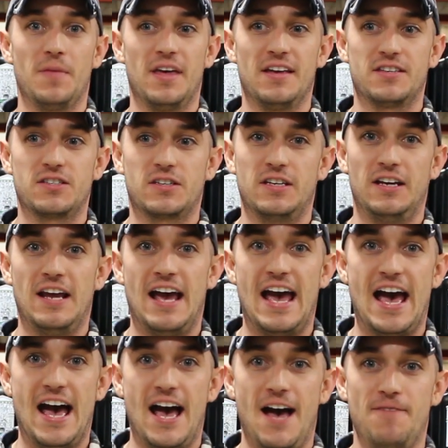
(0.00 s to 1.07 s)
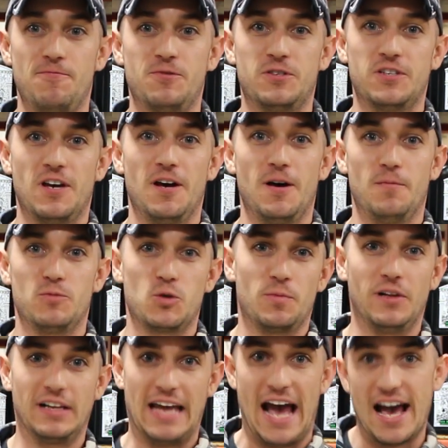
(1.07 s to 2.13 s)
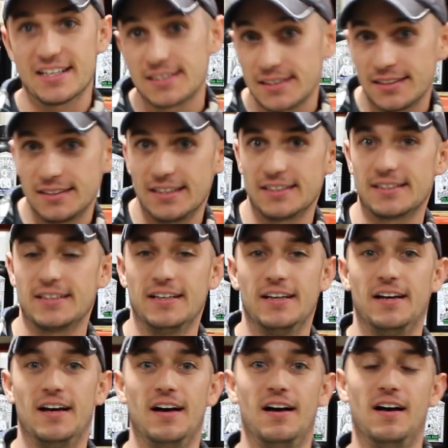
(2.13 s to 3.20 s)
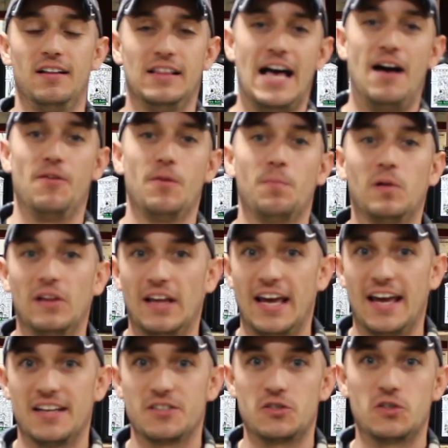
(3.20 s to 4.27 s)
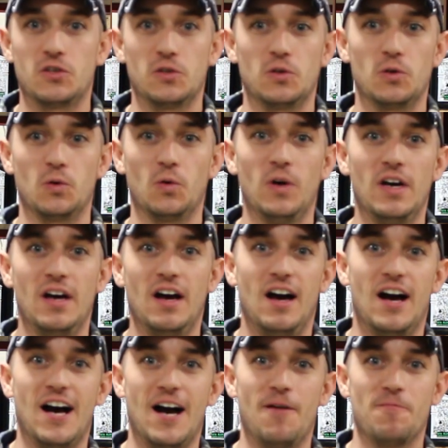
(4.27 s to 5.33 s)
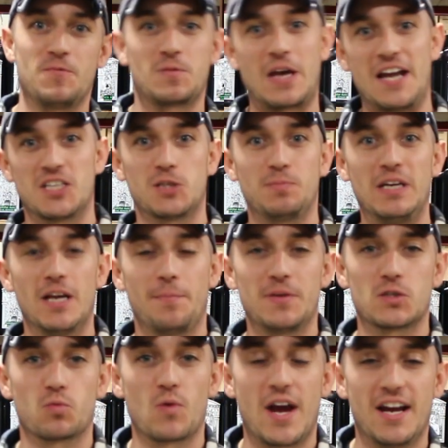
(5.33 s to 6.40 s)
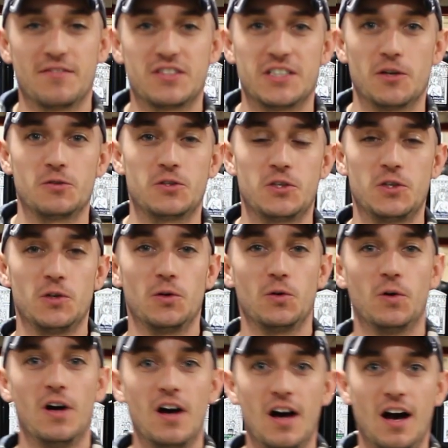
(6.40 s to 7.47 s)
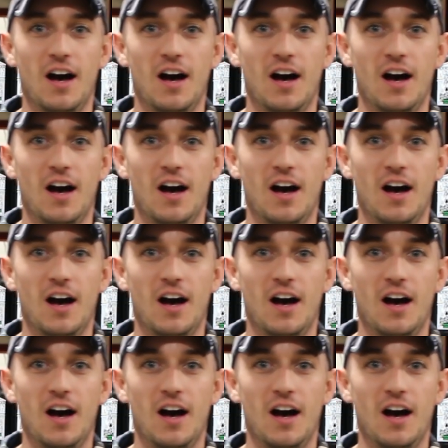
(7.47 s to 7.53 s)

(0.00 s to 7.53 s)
It's going to have some drobilic acid that's going to allow the plant to kind of speed up its rate of CO2